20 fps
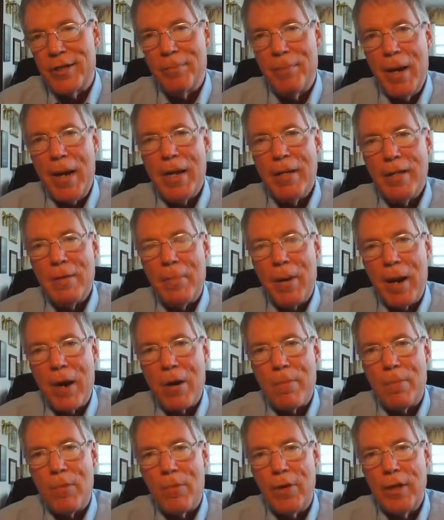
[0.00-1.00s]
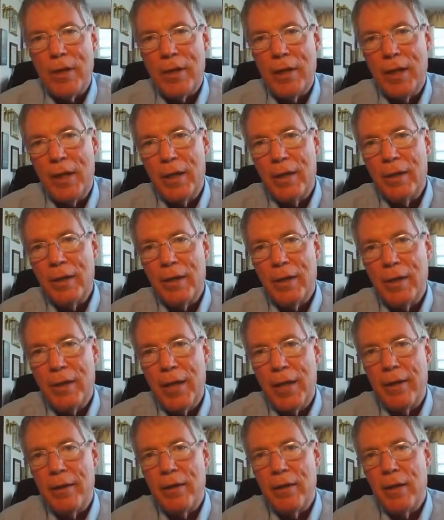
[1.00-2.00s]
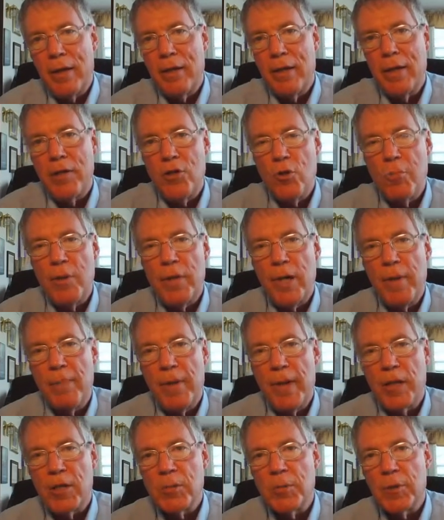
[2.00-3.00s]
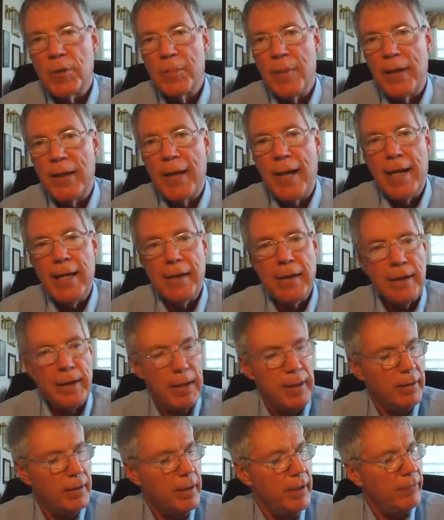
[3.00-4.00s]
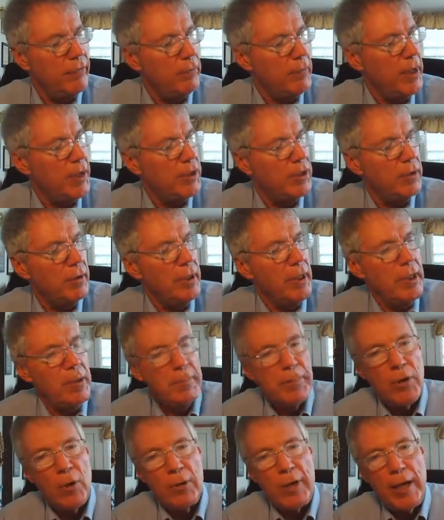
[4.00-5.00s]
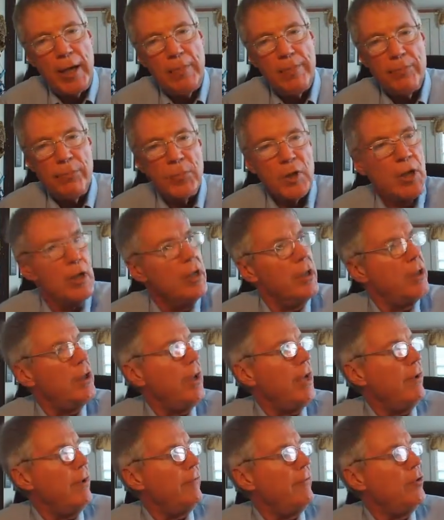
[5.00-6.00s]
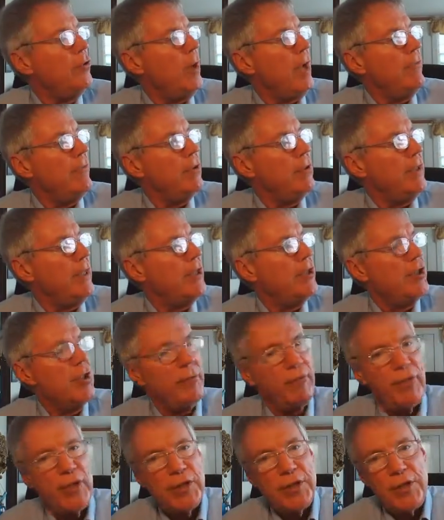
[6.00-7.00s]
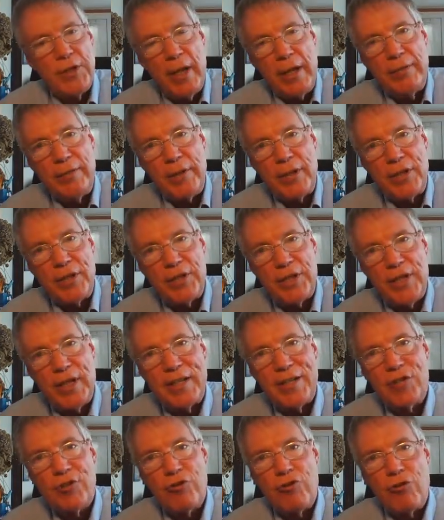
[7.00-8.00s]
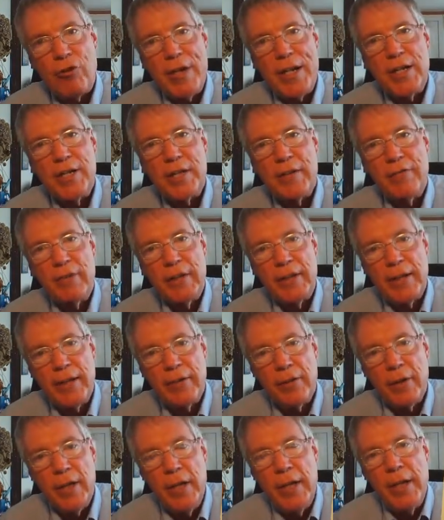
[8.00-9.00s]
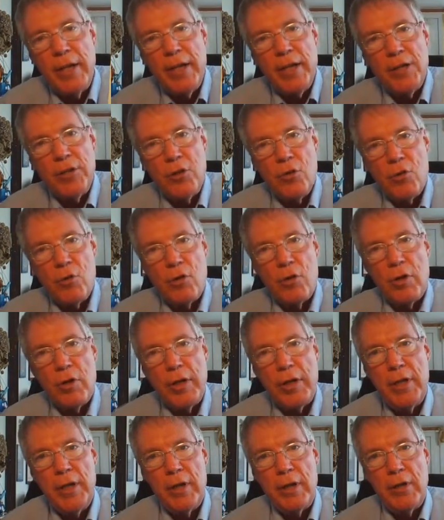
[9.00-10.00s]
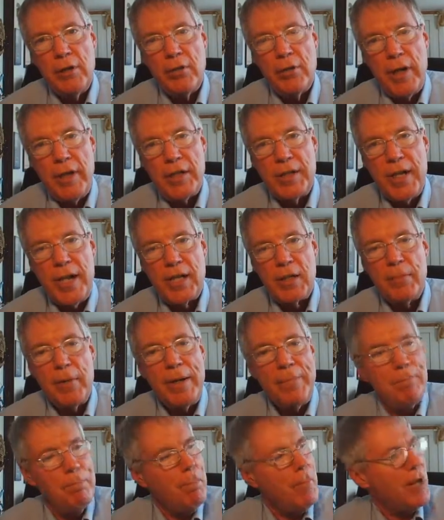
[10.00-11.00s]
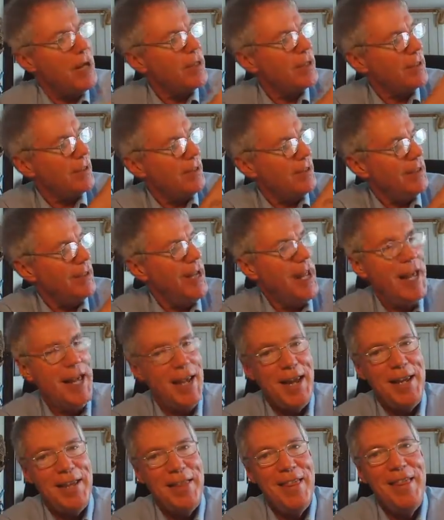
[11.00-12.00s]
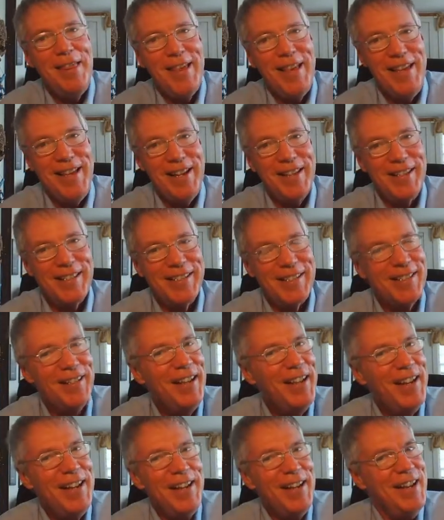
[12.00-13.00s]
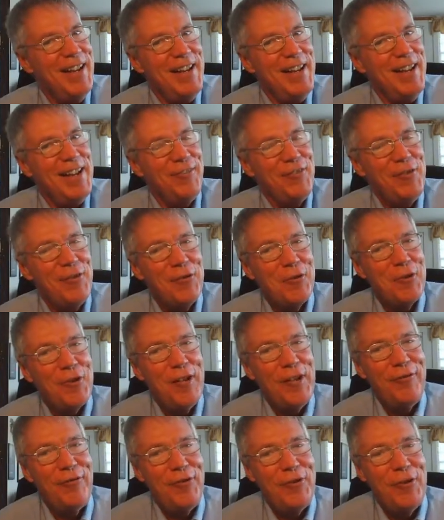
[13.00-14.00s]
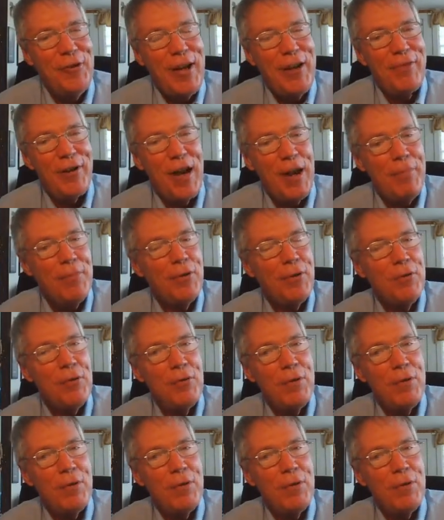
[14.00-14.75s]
has made the PowerPoint, and then you become the experts by gaining the information. But okay, you have your leadership vision, and there are 6 traits of a leader. Your assessment must contain this. If you have come